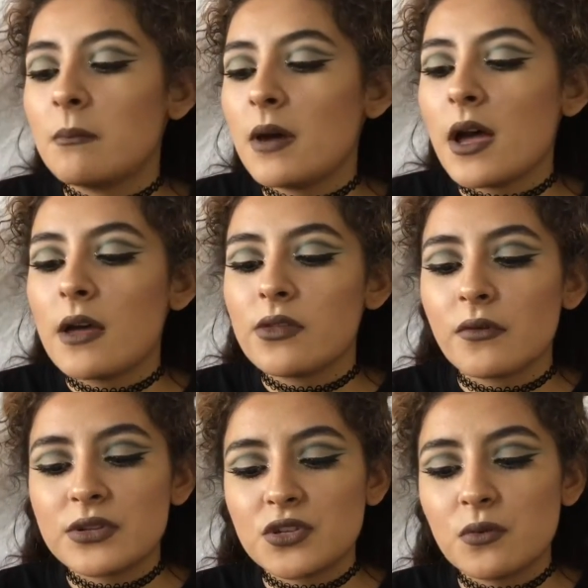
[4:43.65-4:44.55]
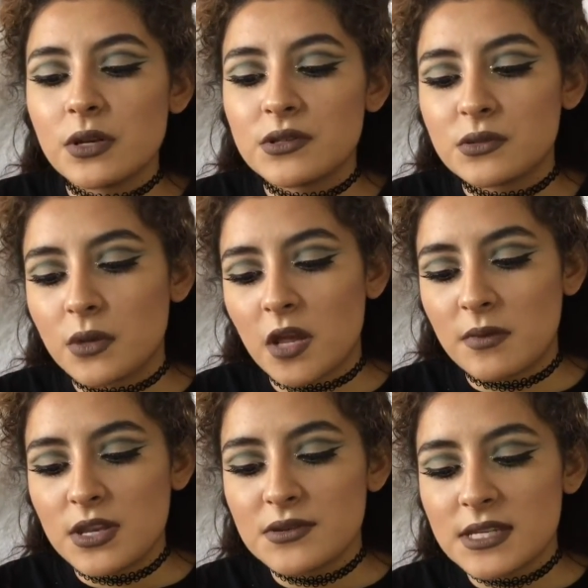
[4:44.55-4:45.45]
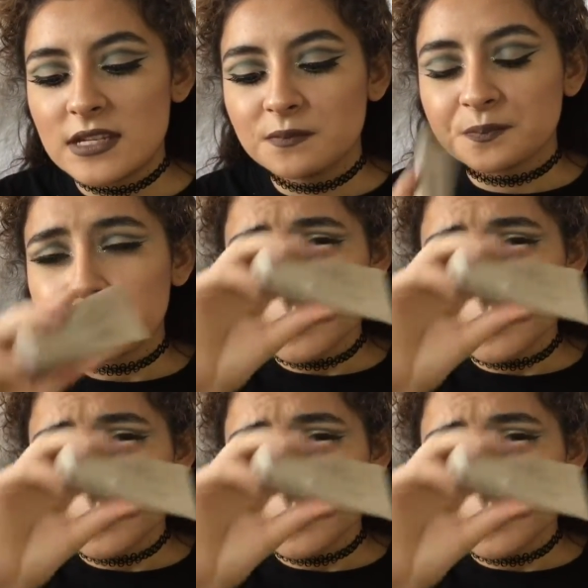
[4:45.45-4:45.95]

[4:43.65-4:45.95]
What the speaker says: But the original one is the one I've been using.